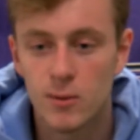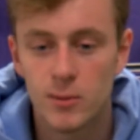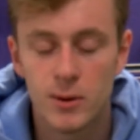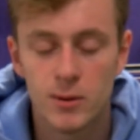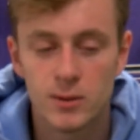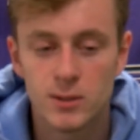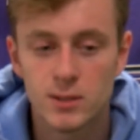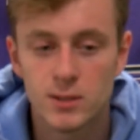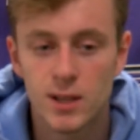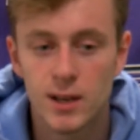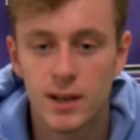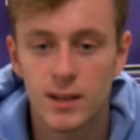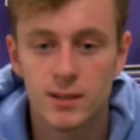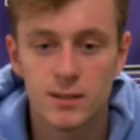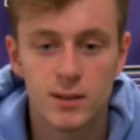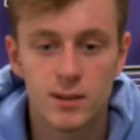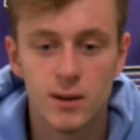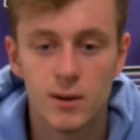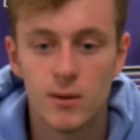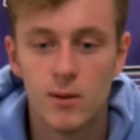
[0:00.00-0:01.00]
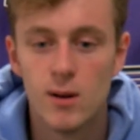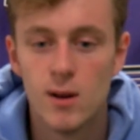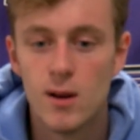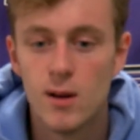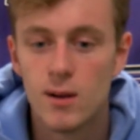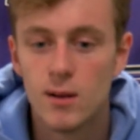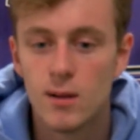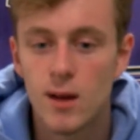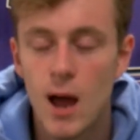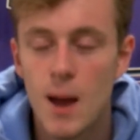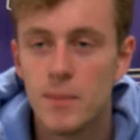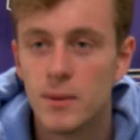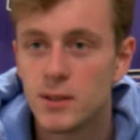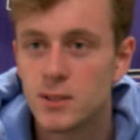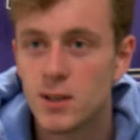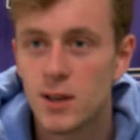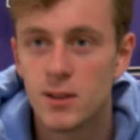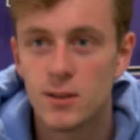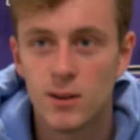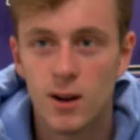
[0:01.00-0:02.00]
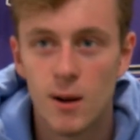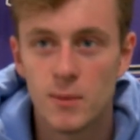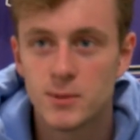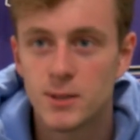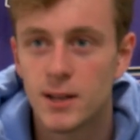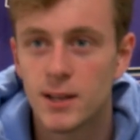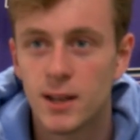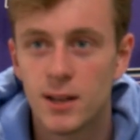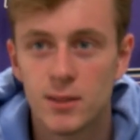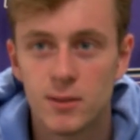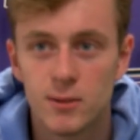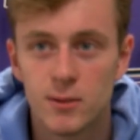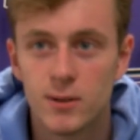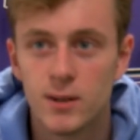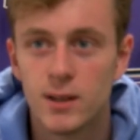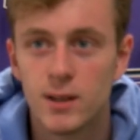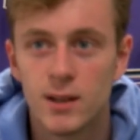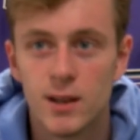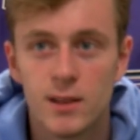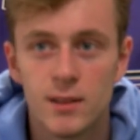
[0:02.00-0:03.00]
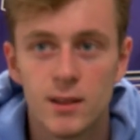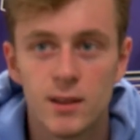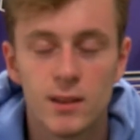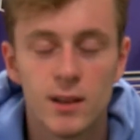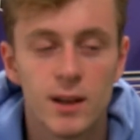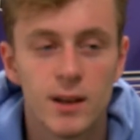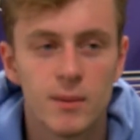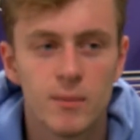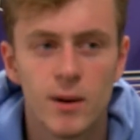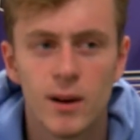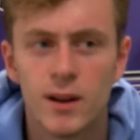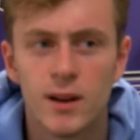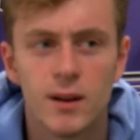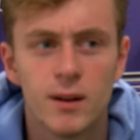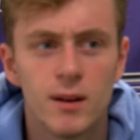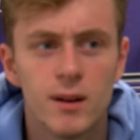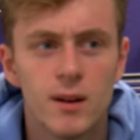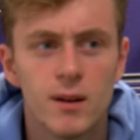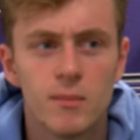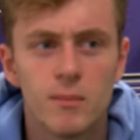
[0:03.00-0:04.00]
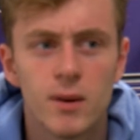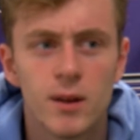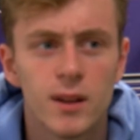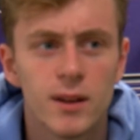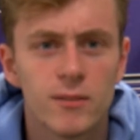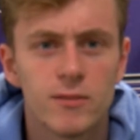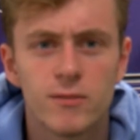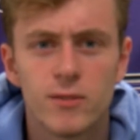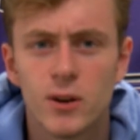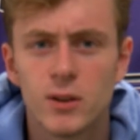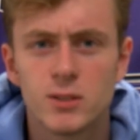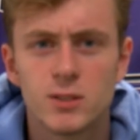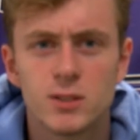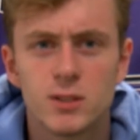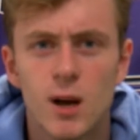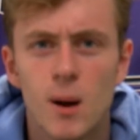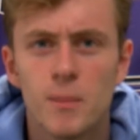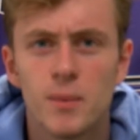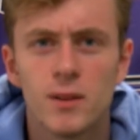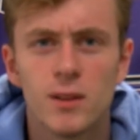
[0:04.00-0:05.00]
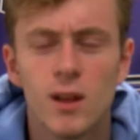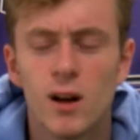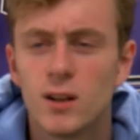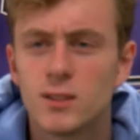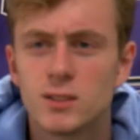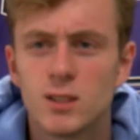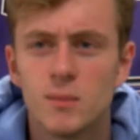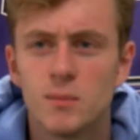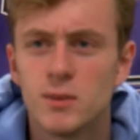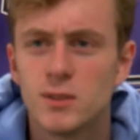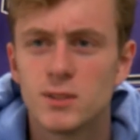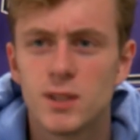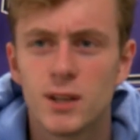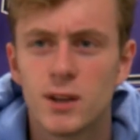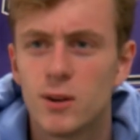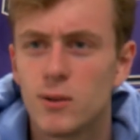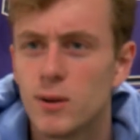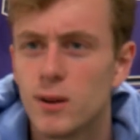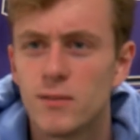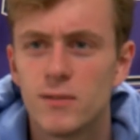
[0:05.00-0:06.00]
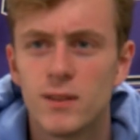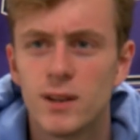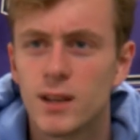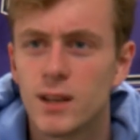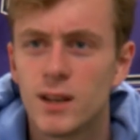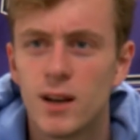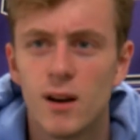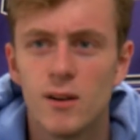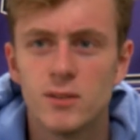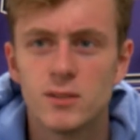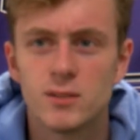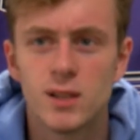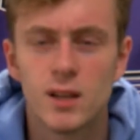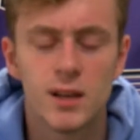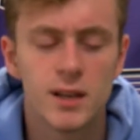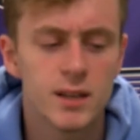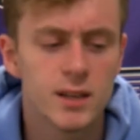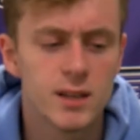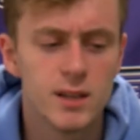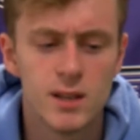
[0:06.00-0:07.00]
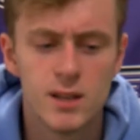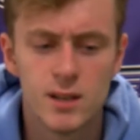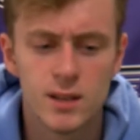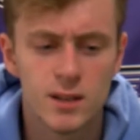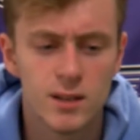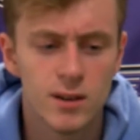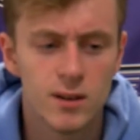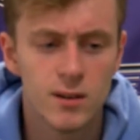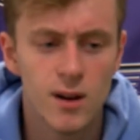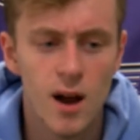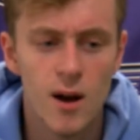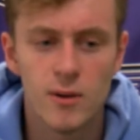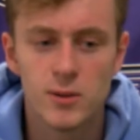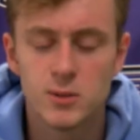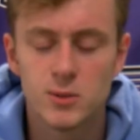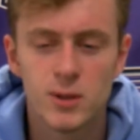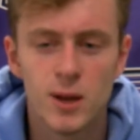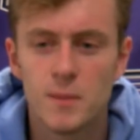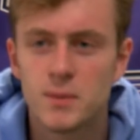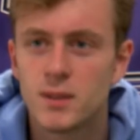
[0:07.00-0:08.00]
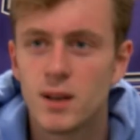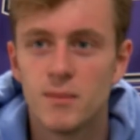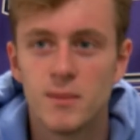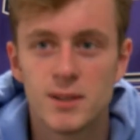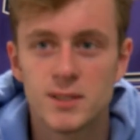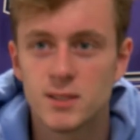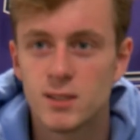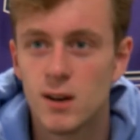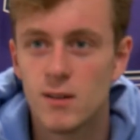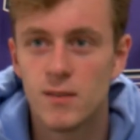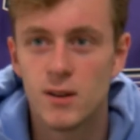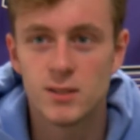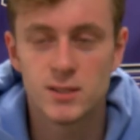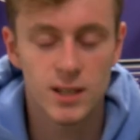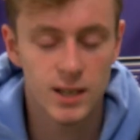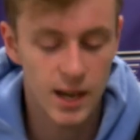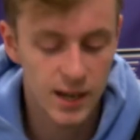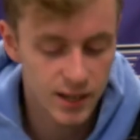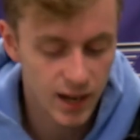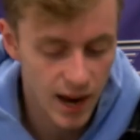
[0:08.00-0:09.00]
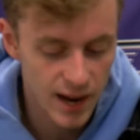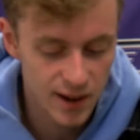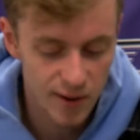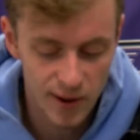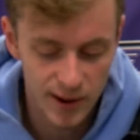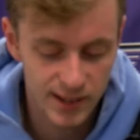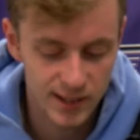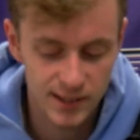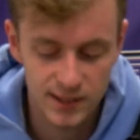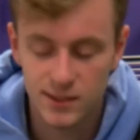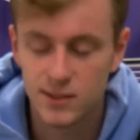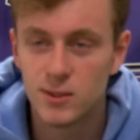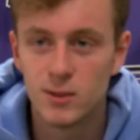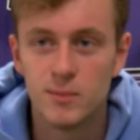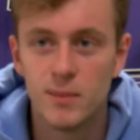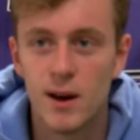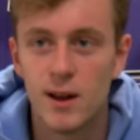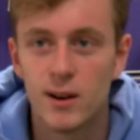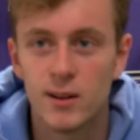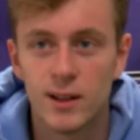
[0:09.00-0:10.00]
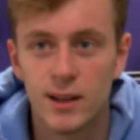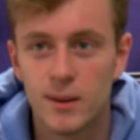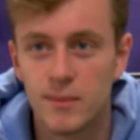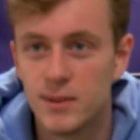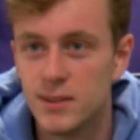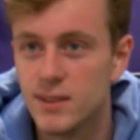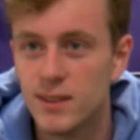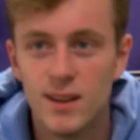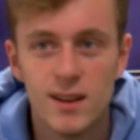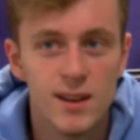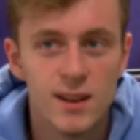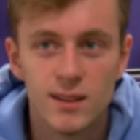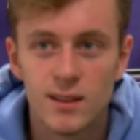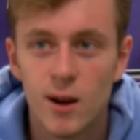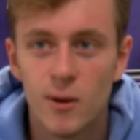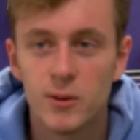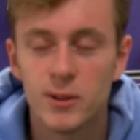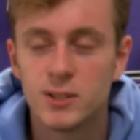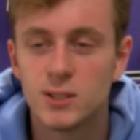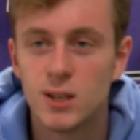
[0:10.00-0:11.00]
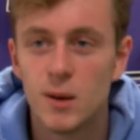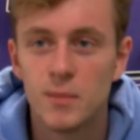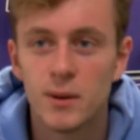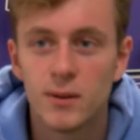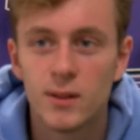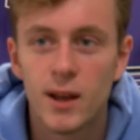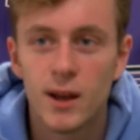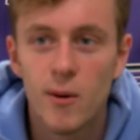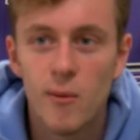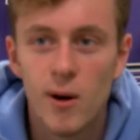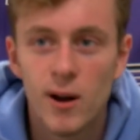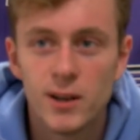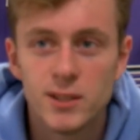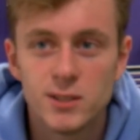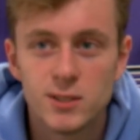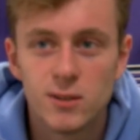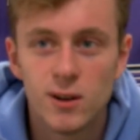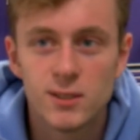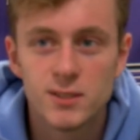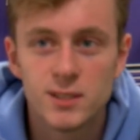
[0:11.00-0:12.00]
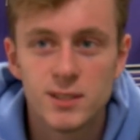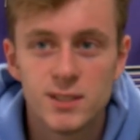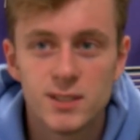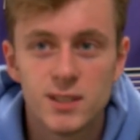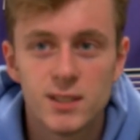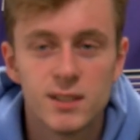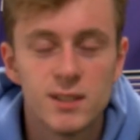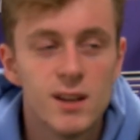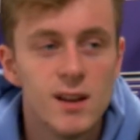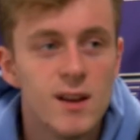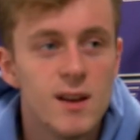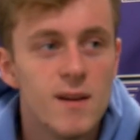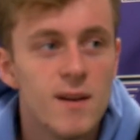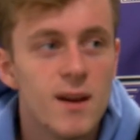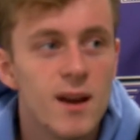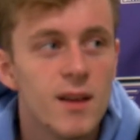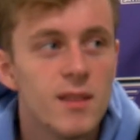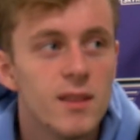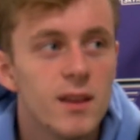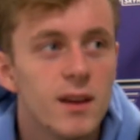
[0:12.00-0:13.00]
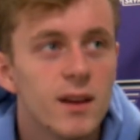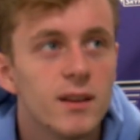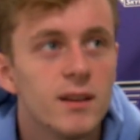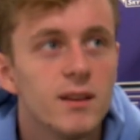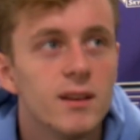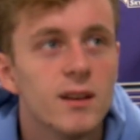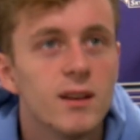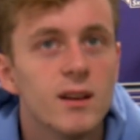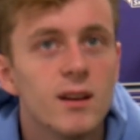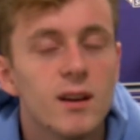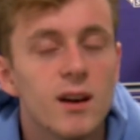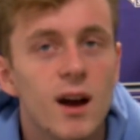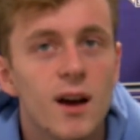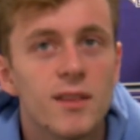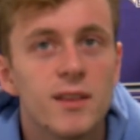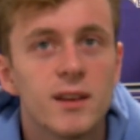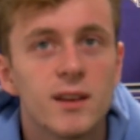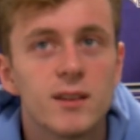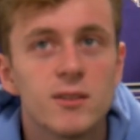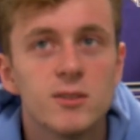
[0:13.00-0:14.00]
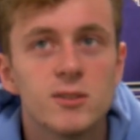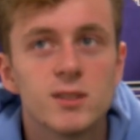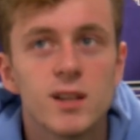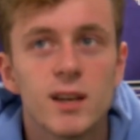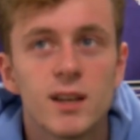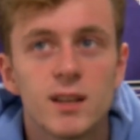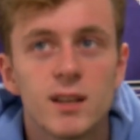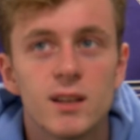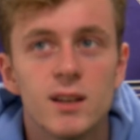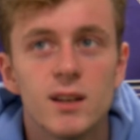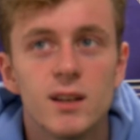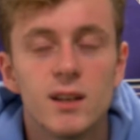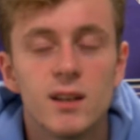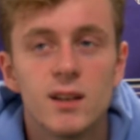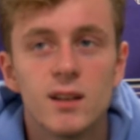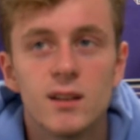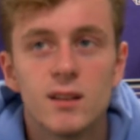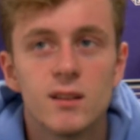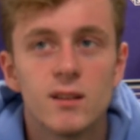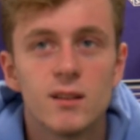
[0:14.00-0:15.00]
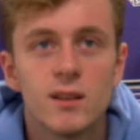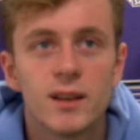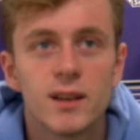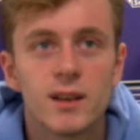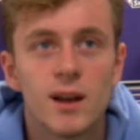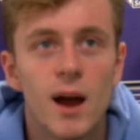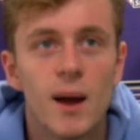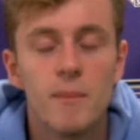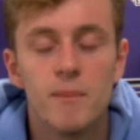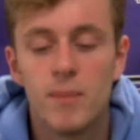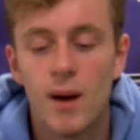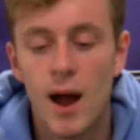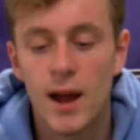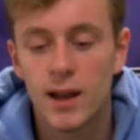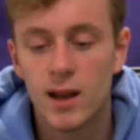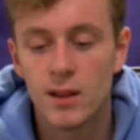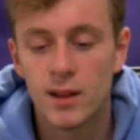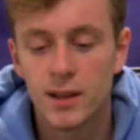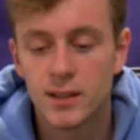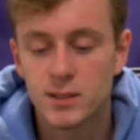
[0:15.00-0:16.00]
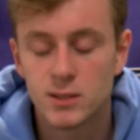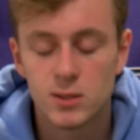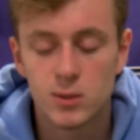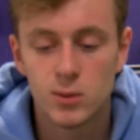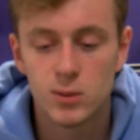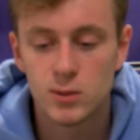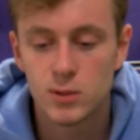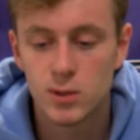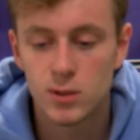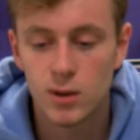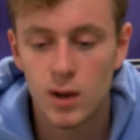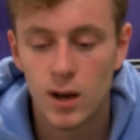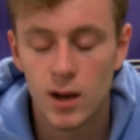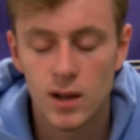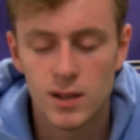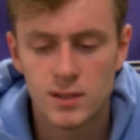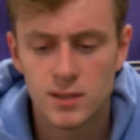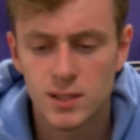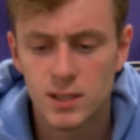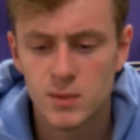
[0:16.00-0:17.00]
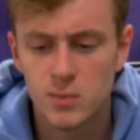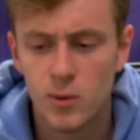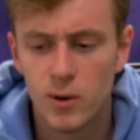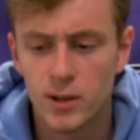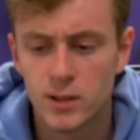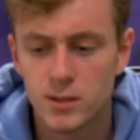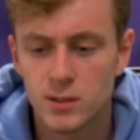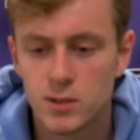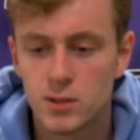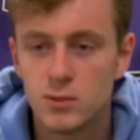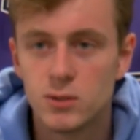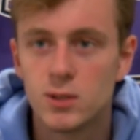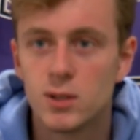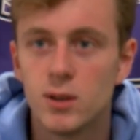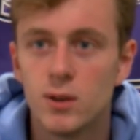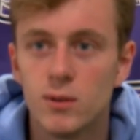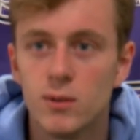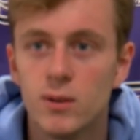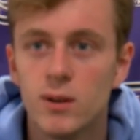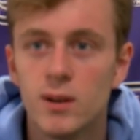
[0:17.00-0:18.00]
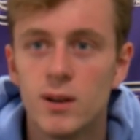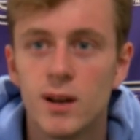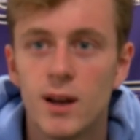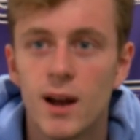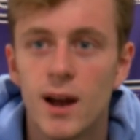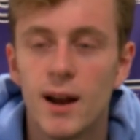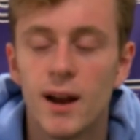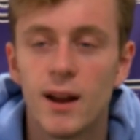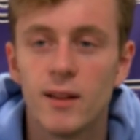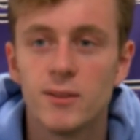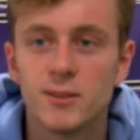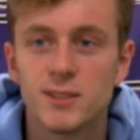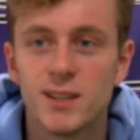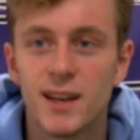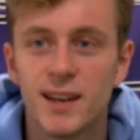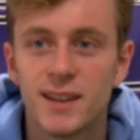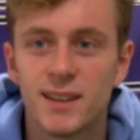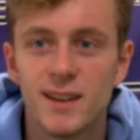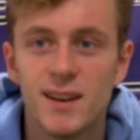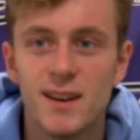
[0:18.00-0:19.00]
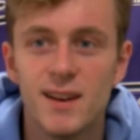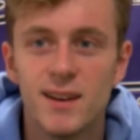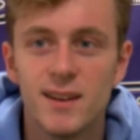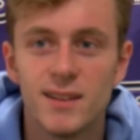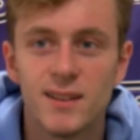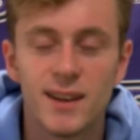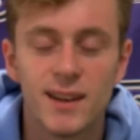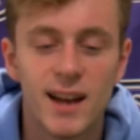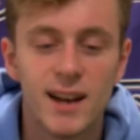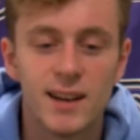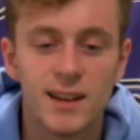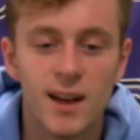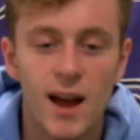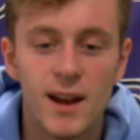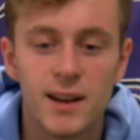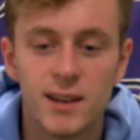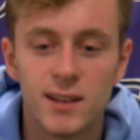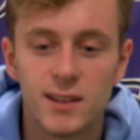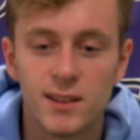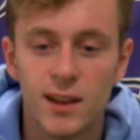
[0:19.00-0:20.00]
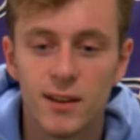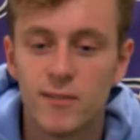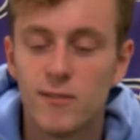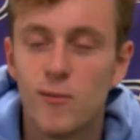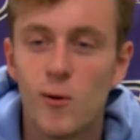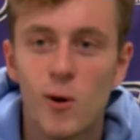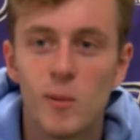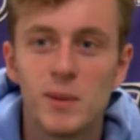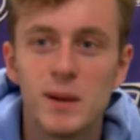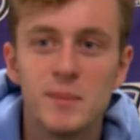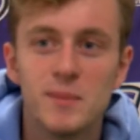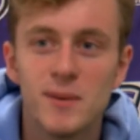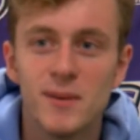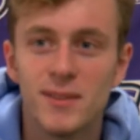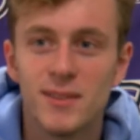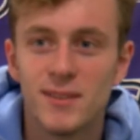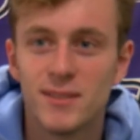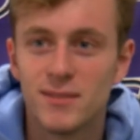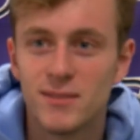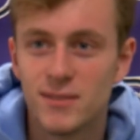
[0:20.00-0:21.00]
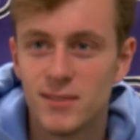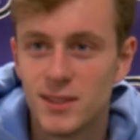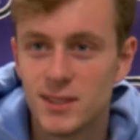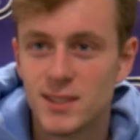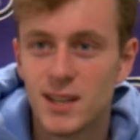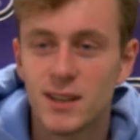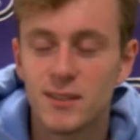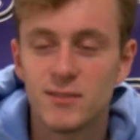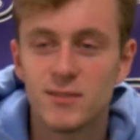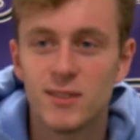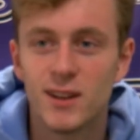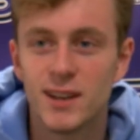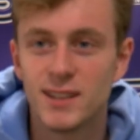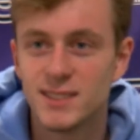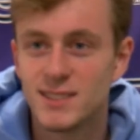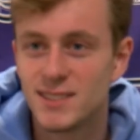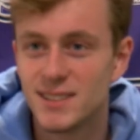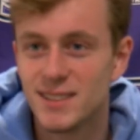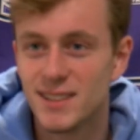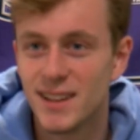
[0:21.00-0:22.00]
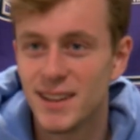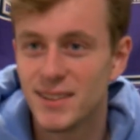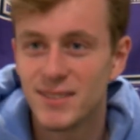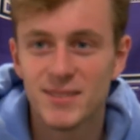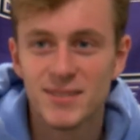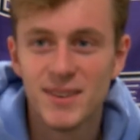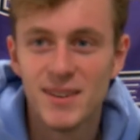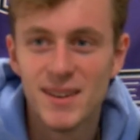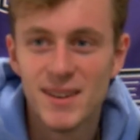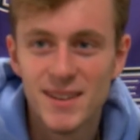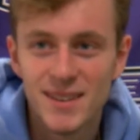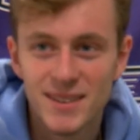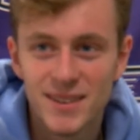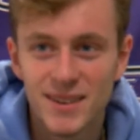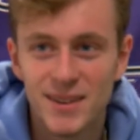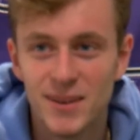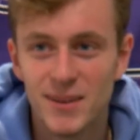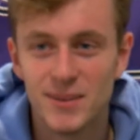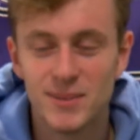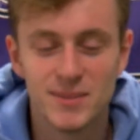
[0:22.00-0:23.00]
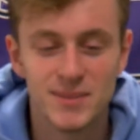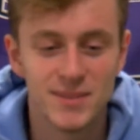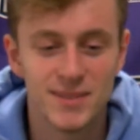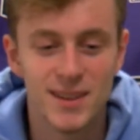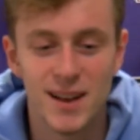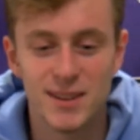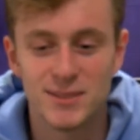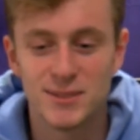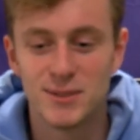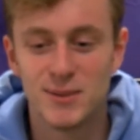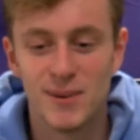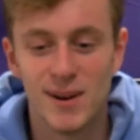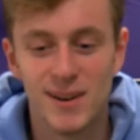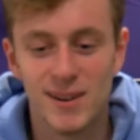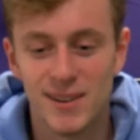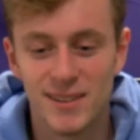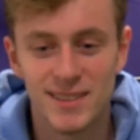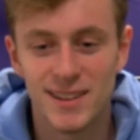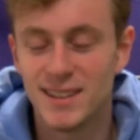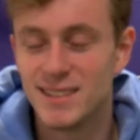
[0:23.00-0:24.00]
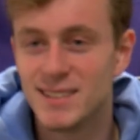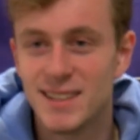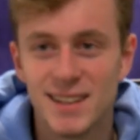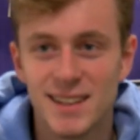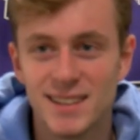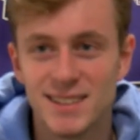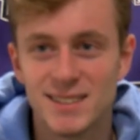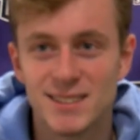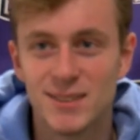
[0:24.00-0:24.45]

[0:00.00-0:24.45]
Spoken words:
We were just like, you know, hyping each other up, trying to get through it. And then like my like first jump and long jump was like horrific, and I was like, you know, I was really upset with myself. I was like, I know I can do better. Like, I've been not really jumping like I wanted to all season. And then I think it was like I got like 6.22, and I was like I needed like four people in the second flight to like, you know, not do well, and they didn't.